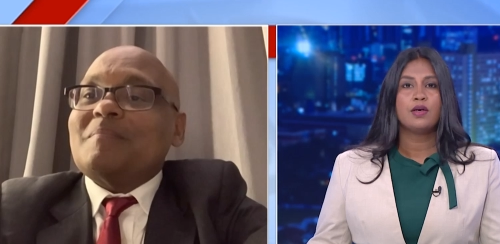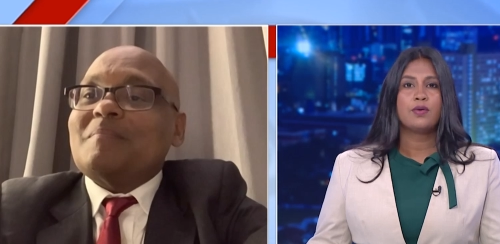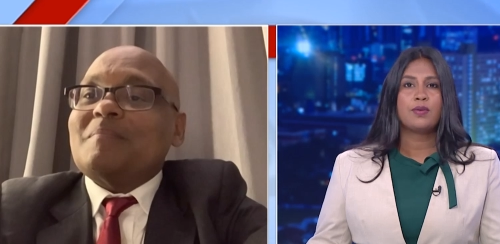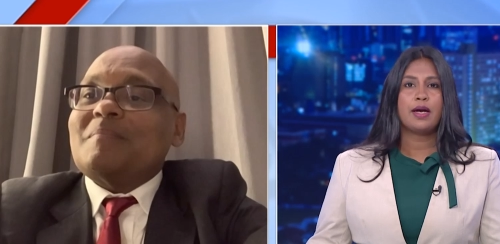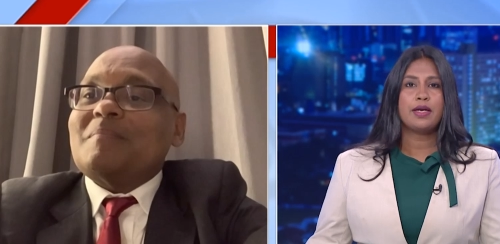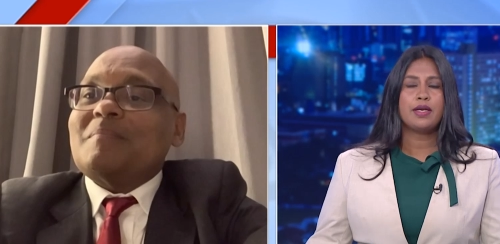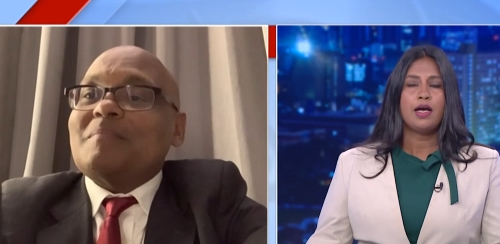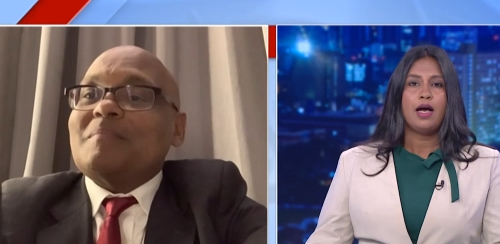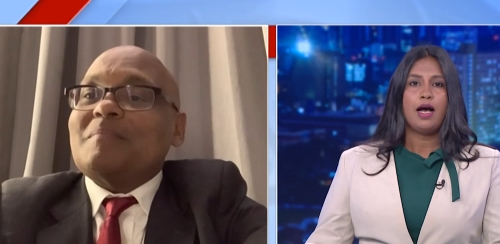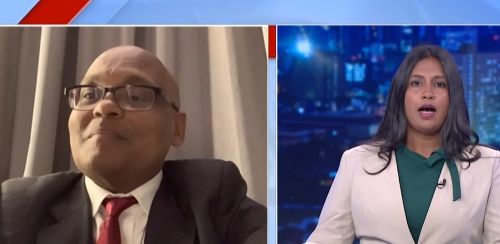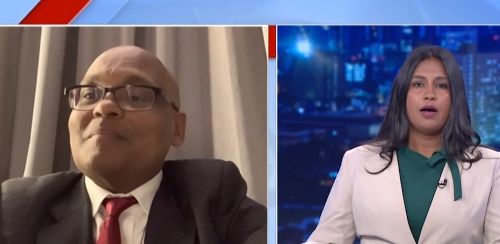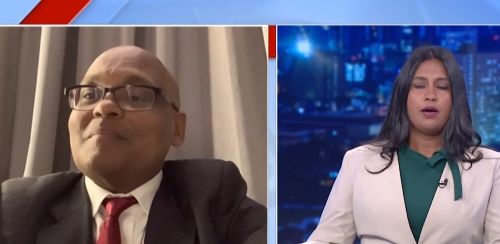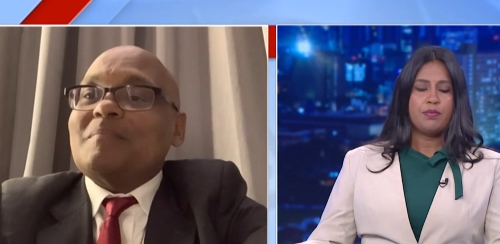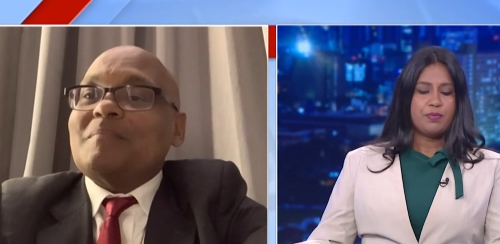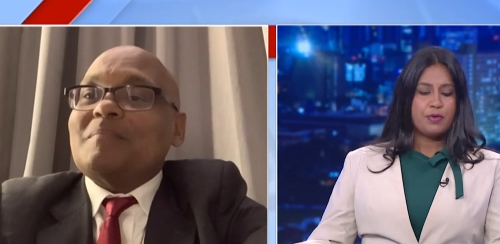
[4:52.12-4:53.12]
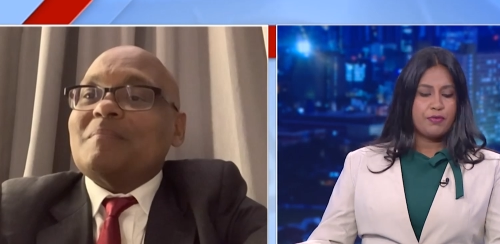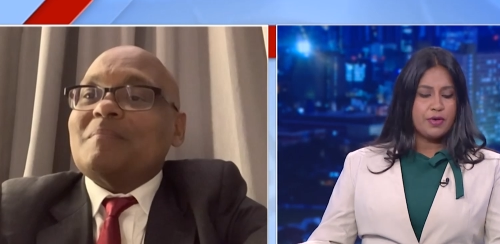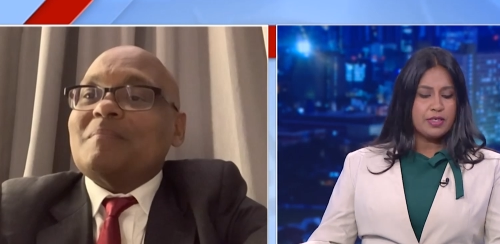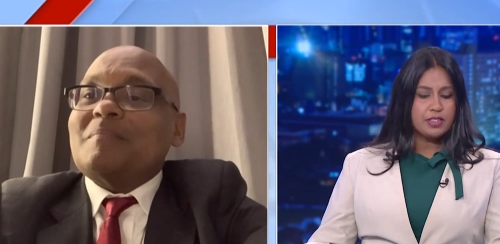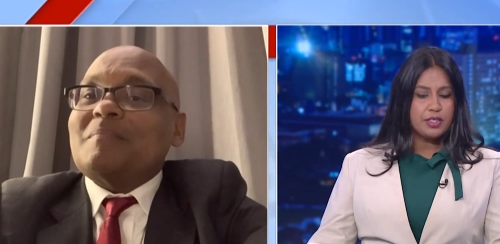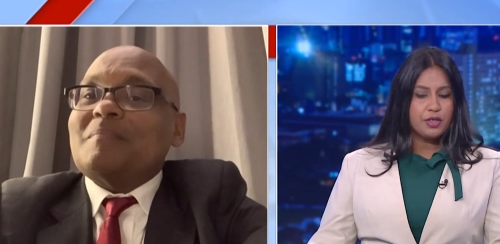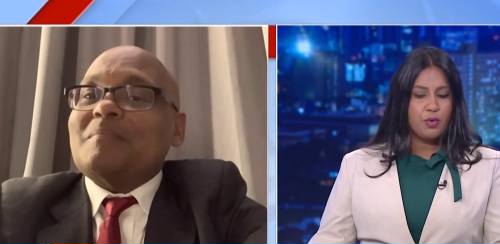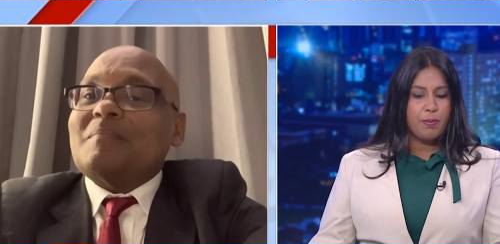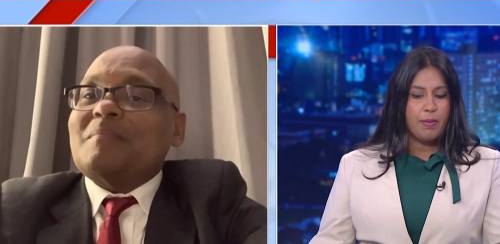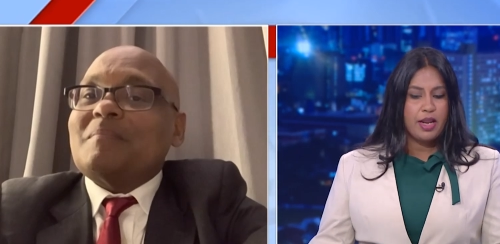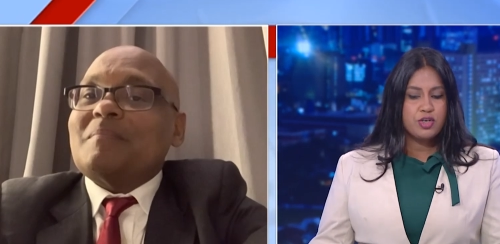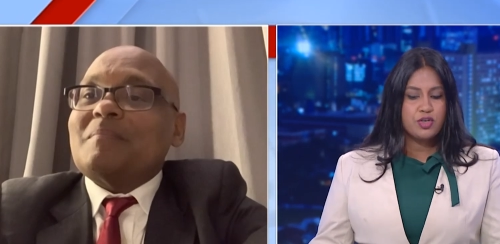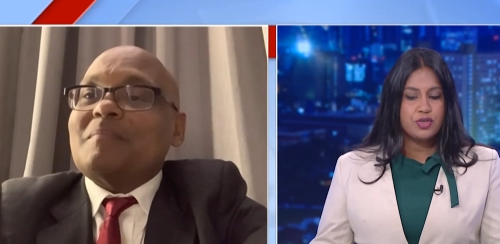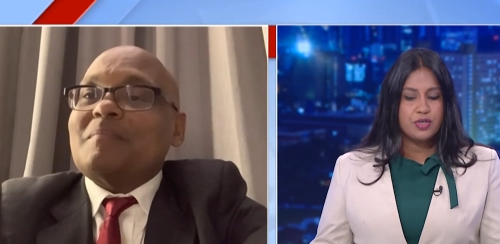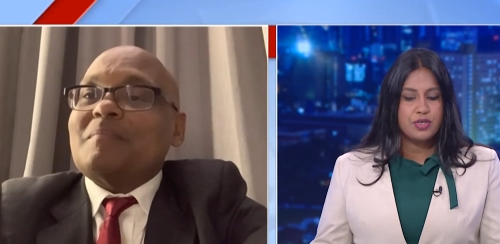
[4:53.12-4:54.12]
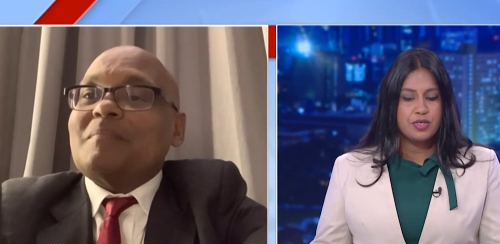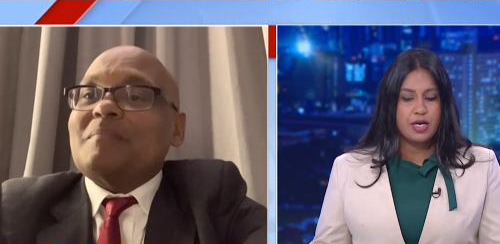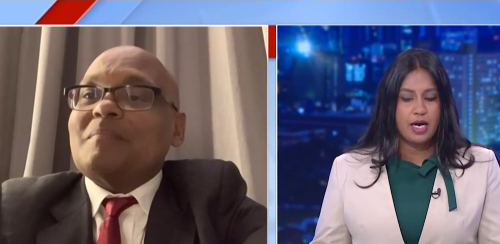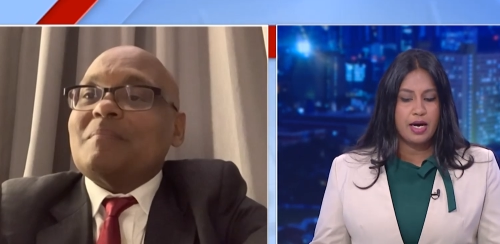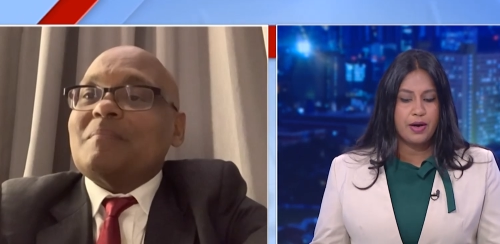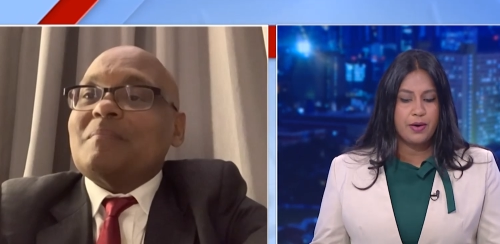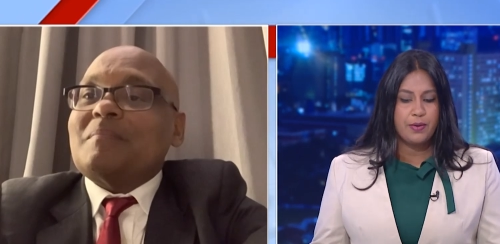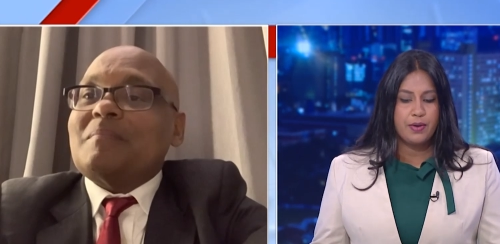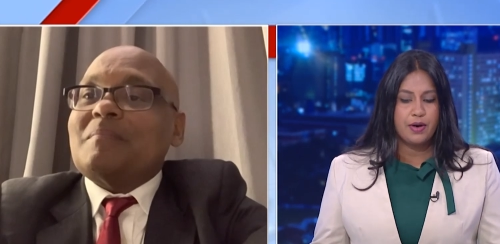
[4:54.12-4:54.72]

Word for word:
Speaker 1: Right. Uh, Professor, you mentioned how,